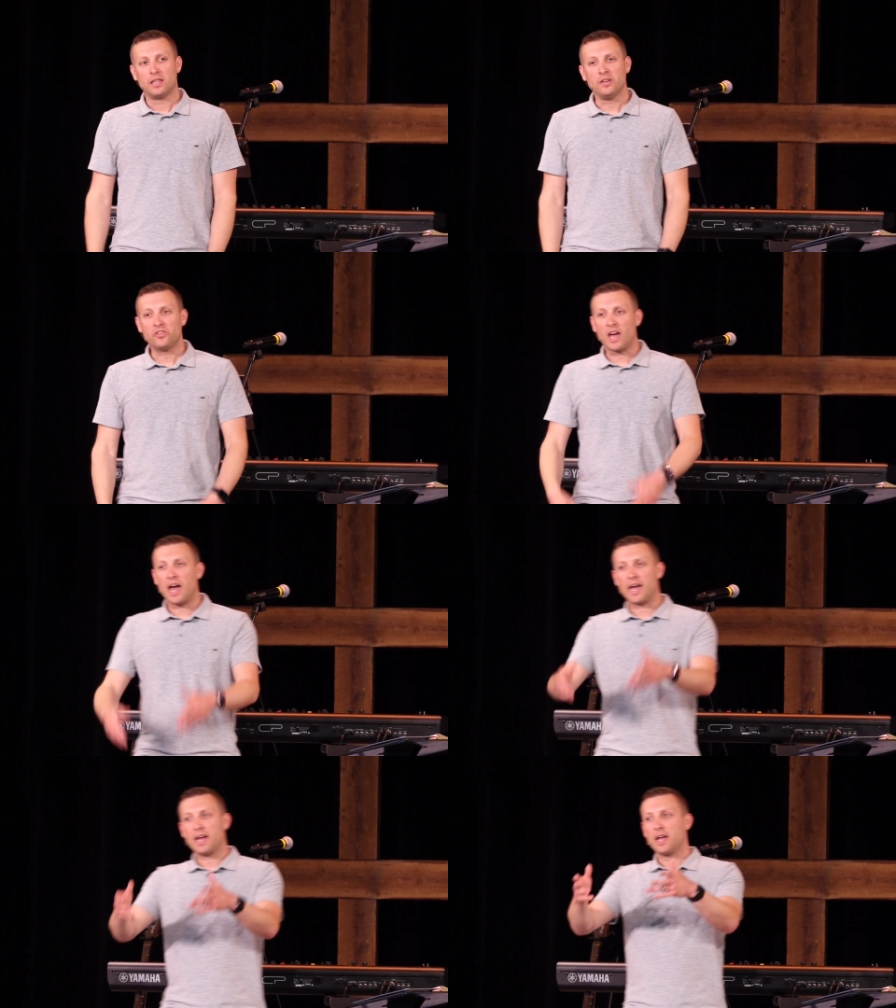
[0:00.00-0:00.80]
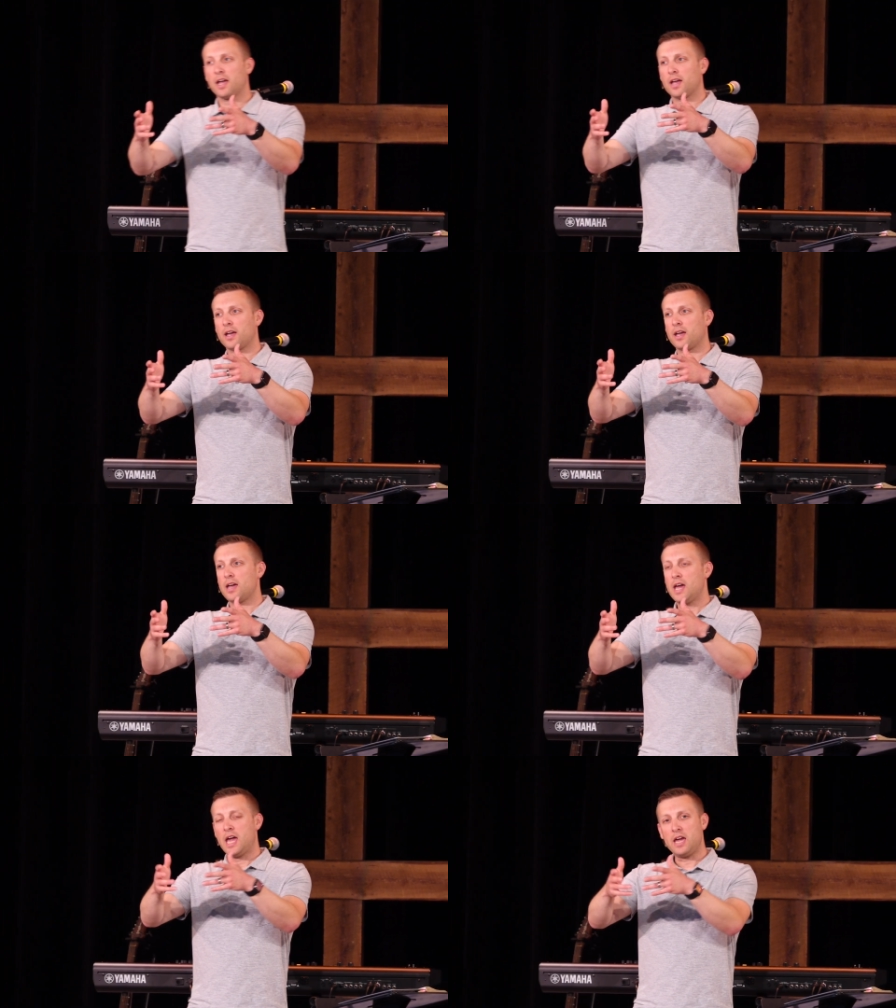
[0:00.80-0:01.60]
This guy,
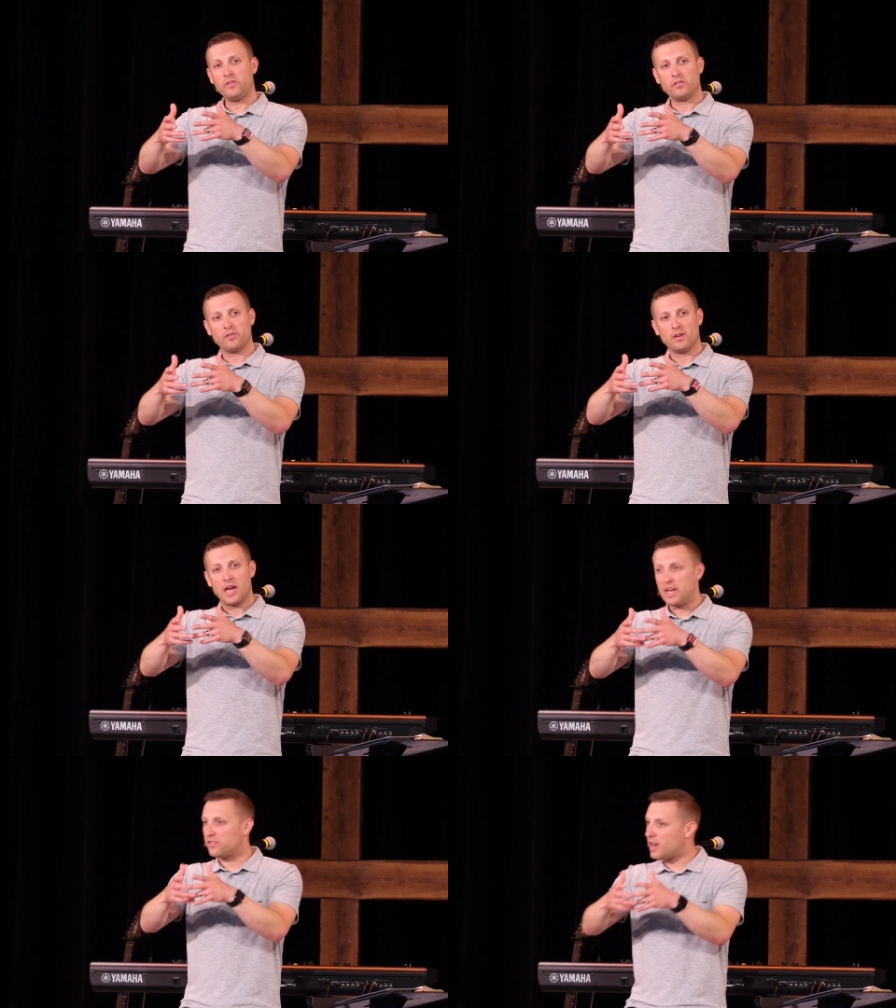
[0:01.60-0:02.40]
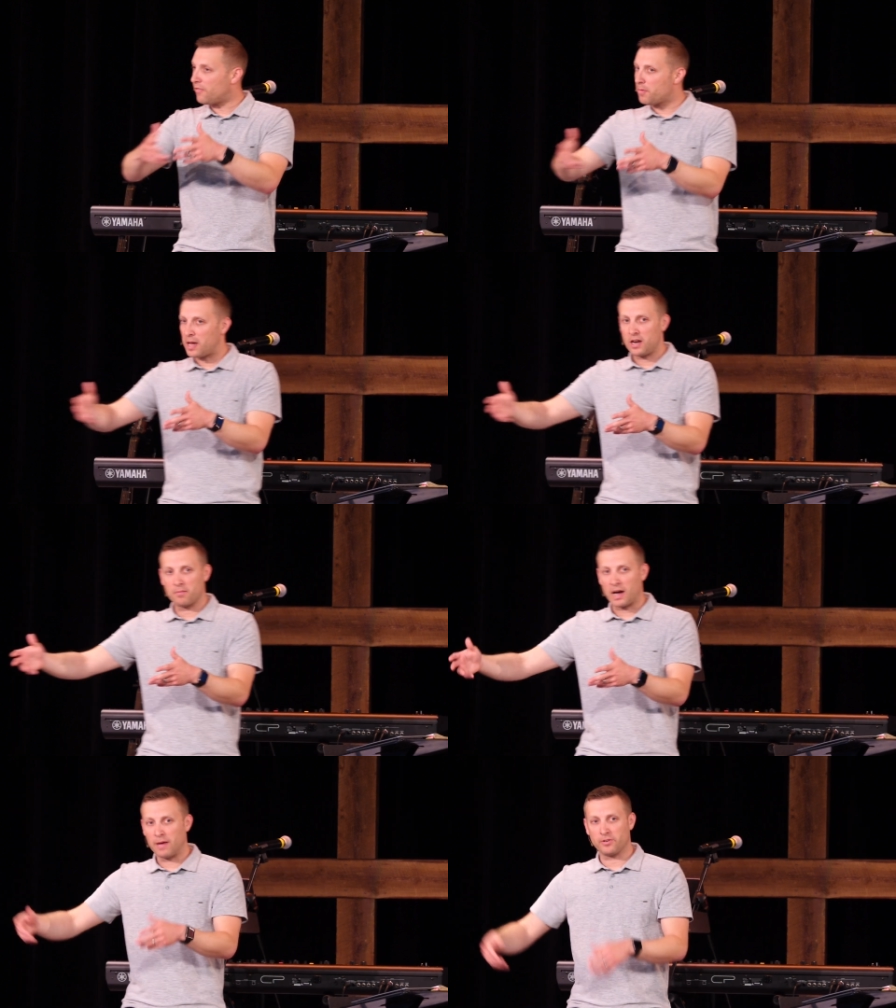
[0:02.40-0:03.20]
he's He's never been in
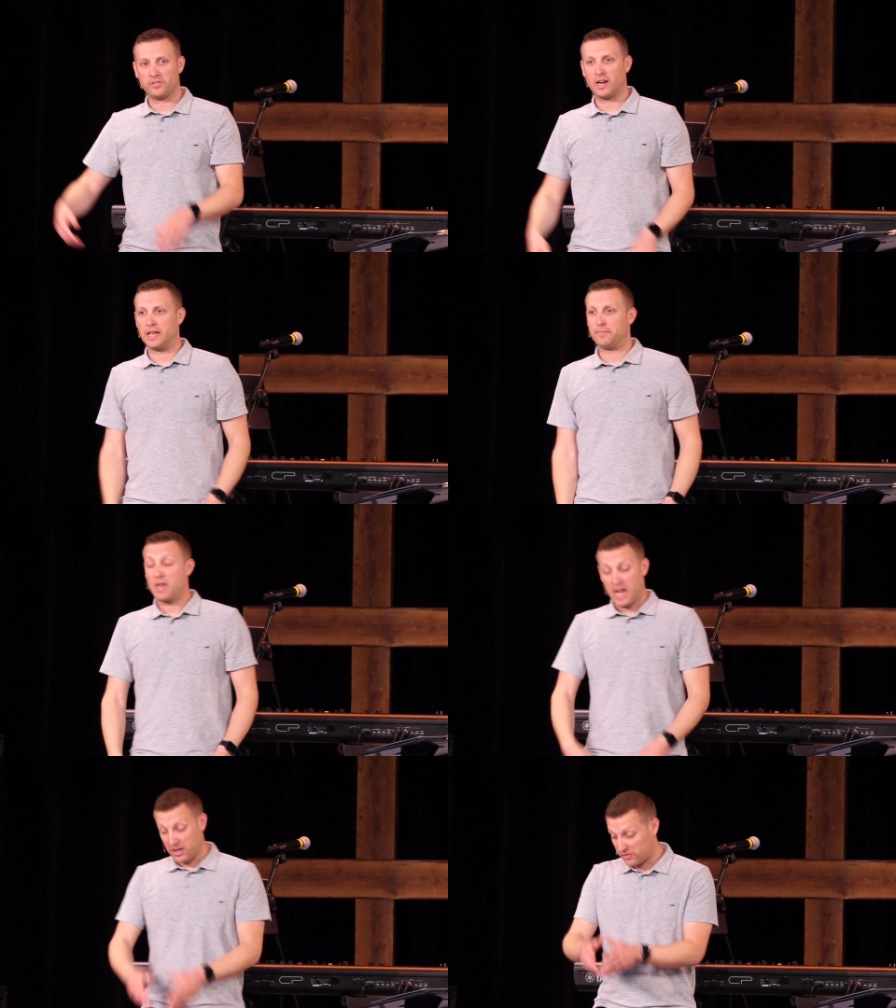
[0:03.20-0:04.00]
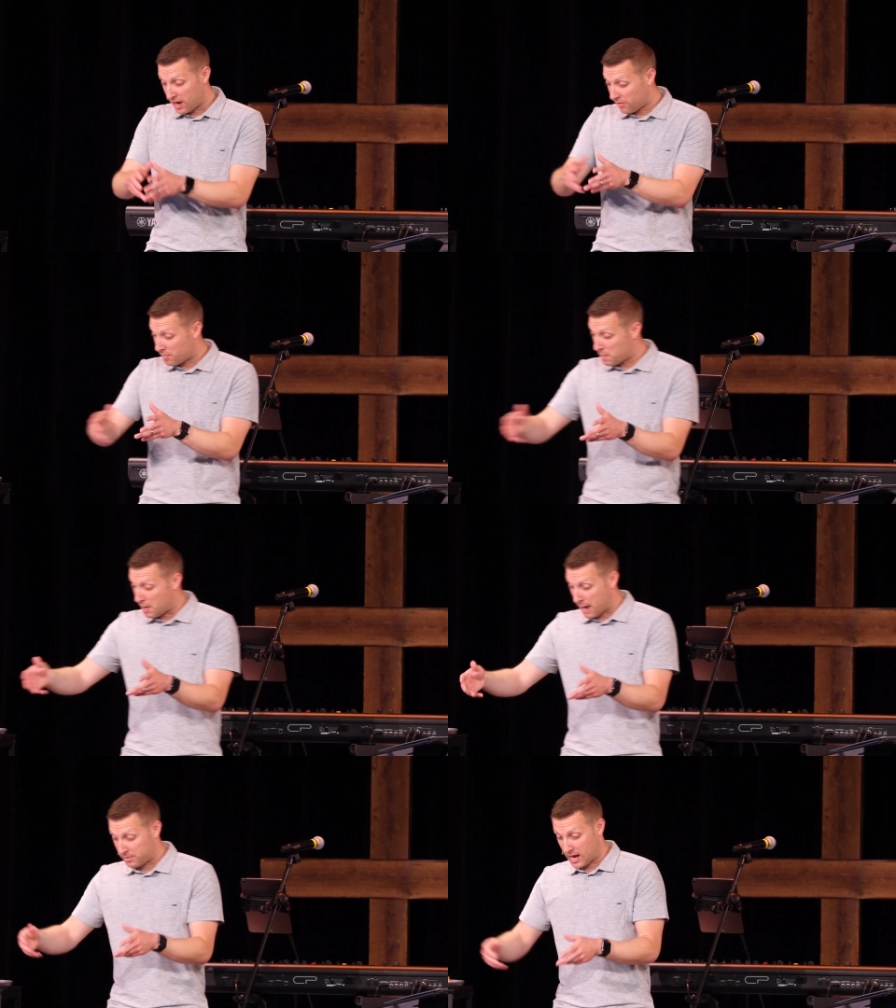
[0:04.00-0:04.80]
a Bible study. He's never been
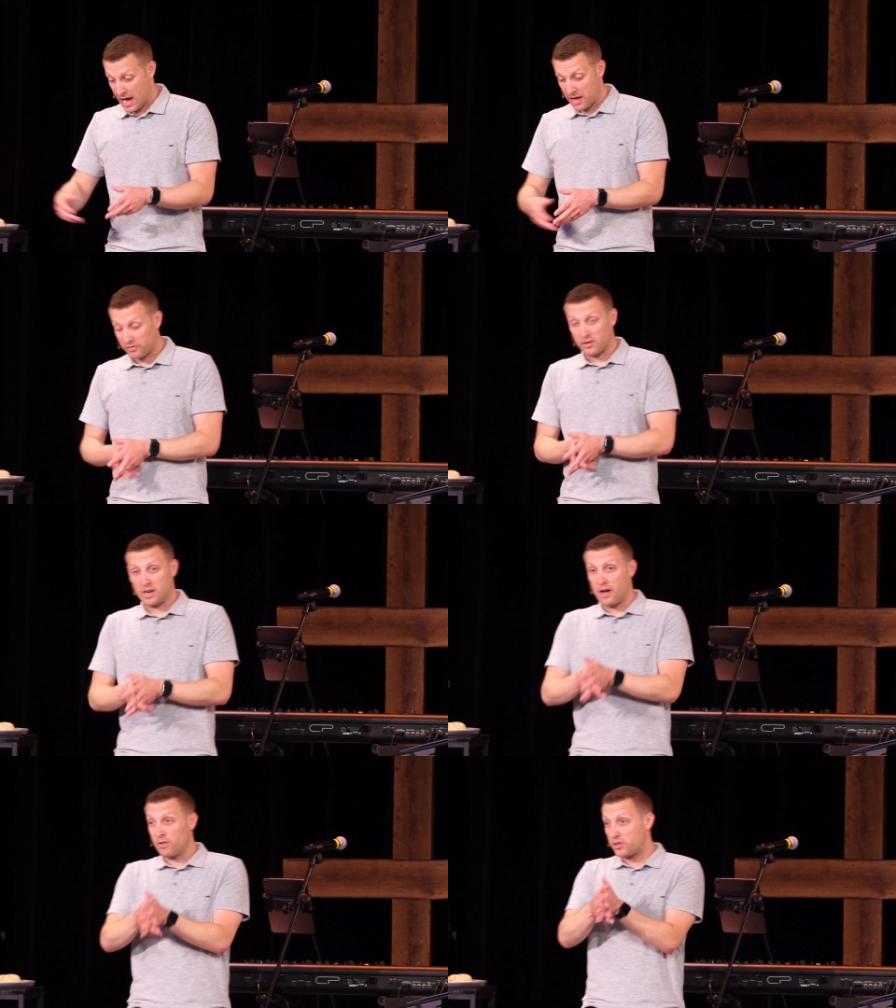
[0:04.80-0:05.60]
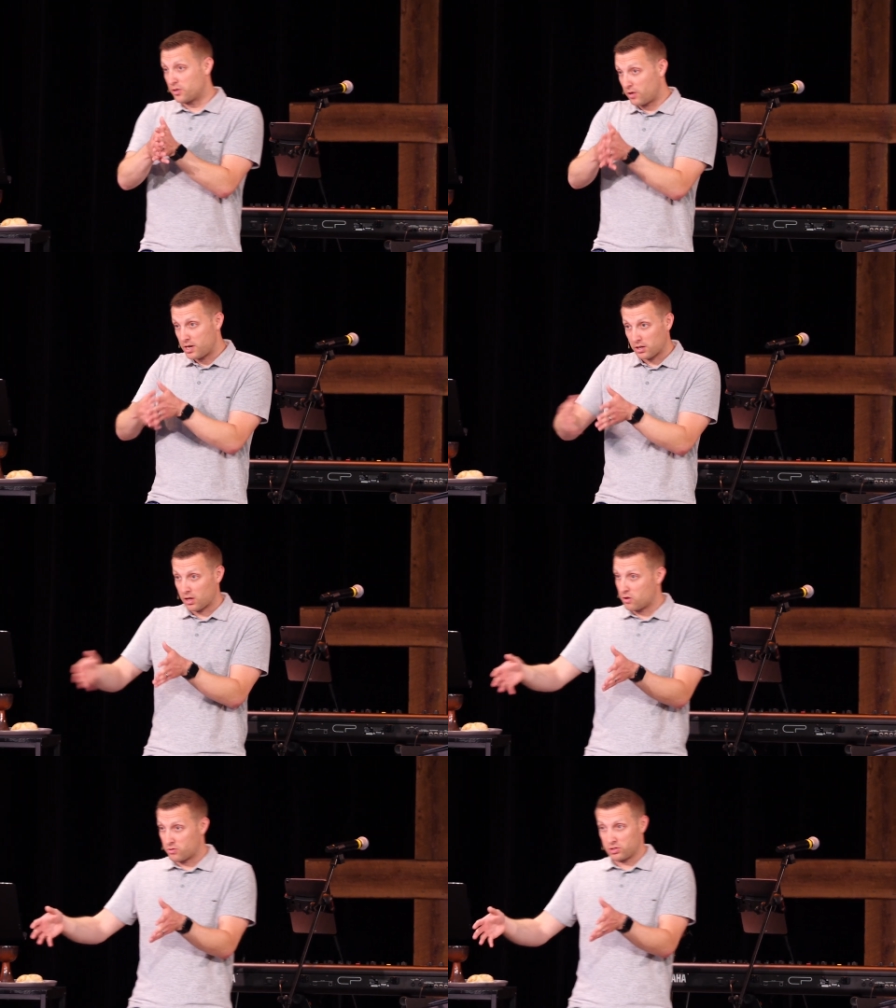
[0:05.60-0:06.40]
baptized, never joined a
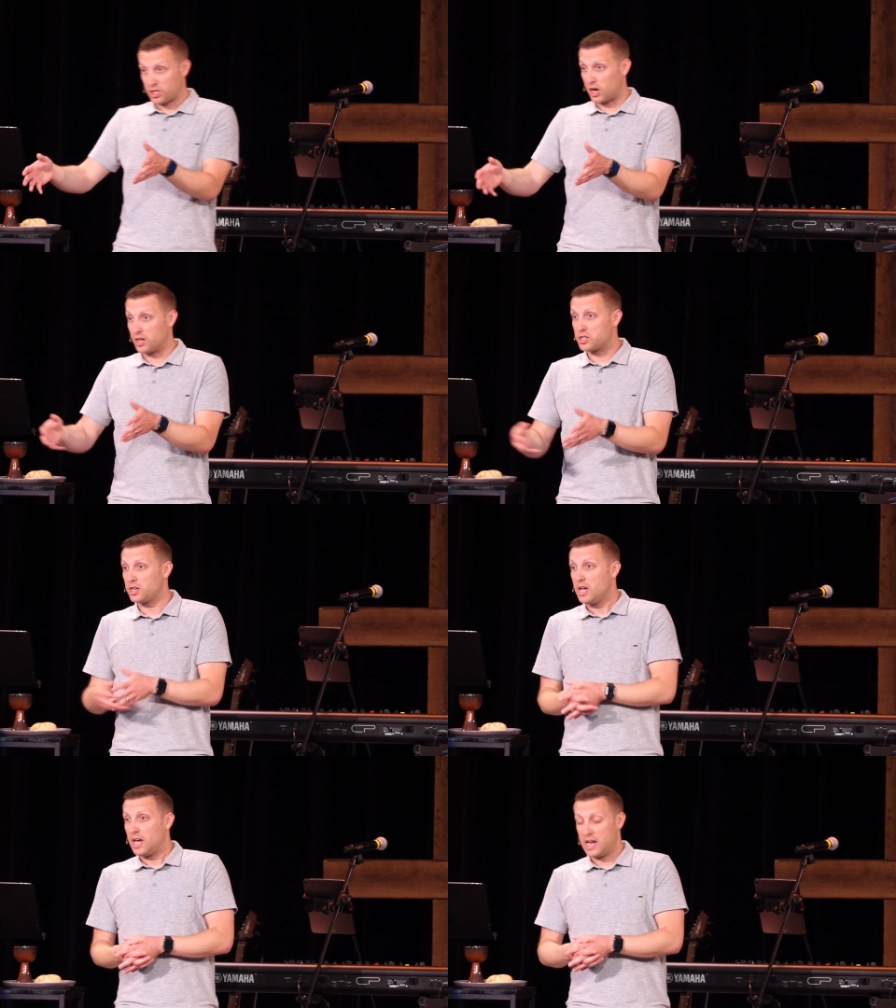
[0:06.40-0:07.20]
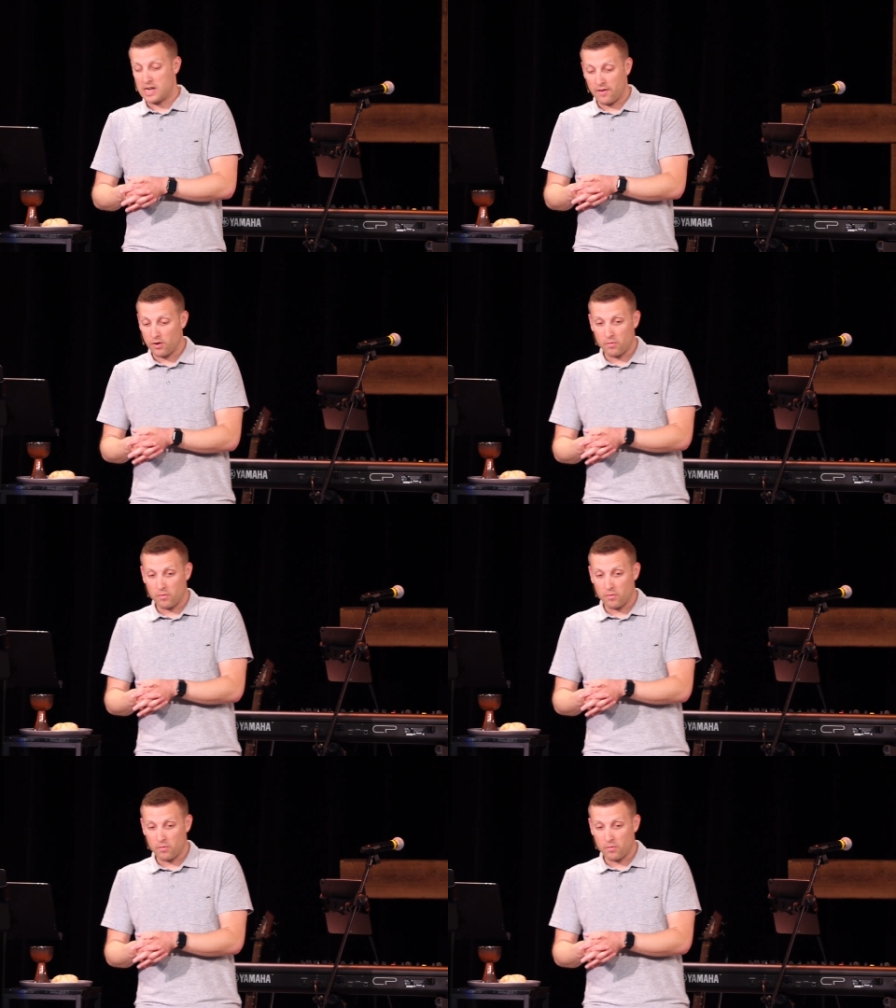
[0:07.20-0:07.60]
local church. He never